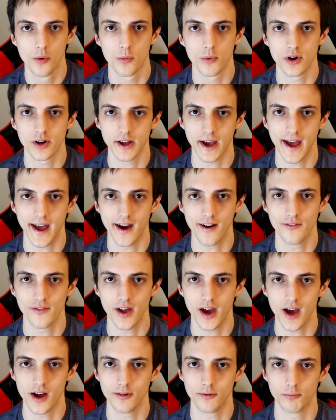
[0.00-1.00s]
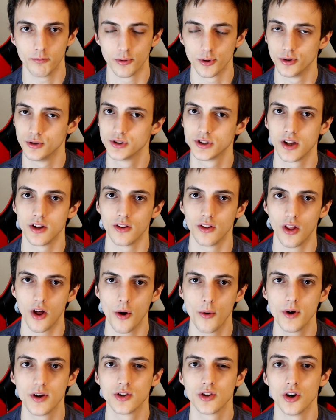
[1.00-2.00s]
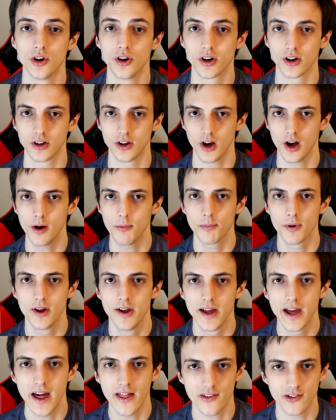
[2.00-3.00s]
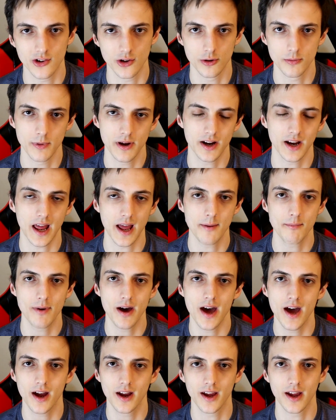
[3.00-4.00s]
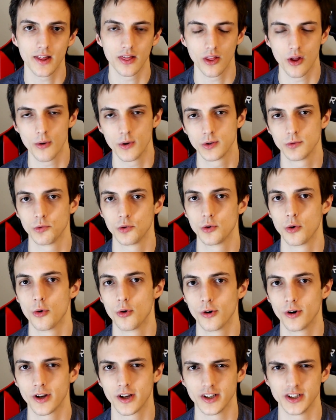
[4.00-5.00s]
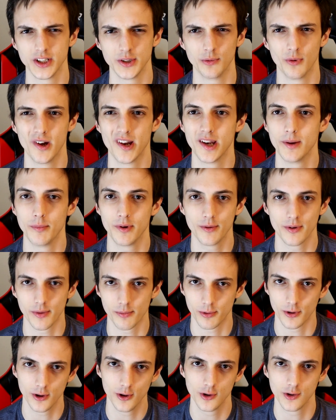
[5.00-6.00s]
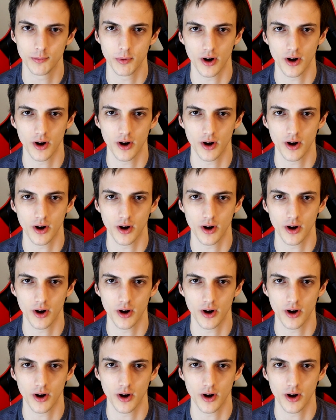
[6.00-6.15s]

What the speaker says: were to have that Bruce and Lois hooked up and Superman came back and Lois was torn because she wanted to be with Bruce,